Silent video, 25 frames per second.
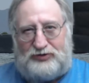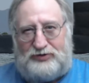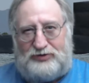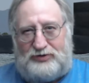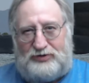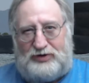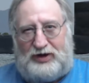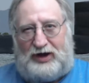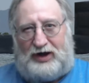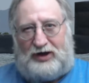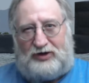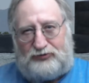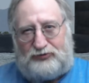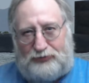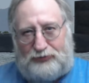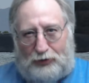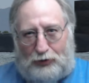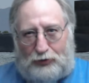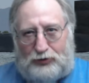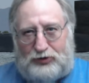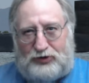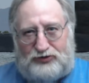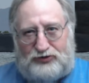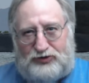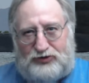as
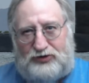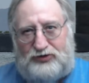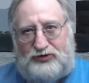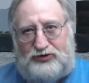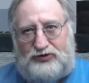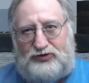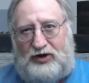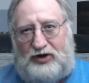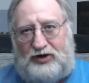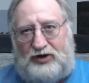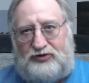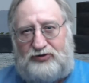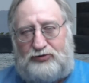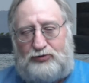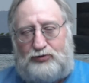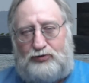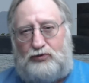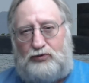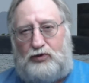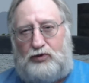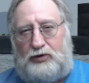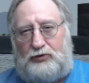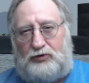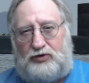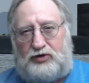focused as
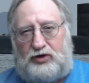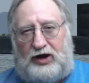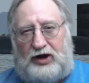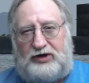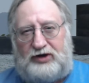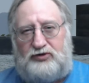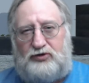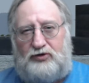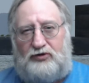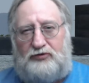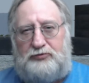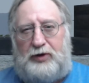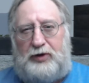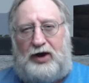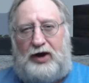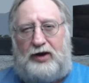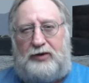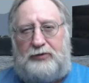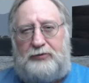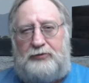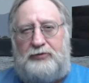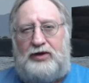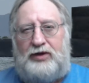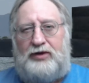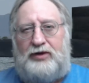we would like to have
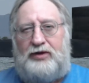been.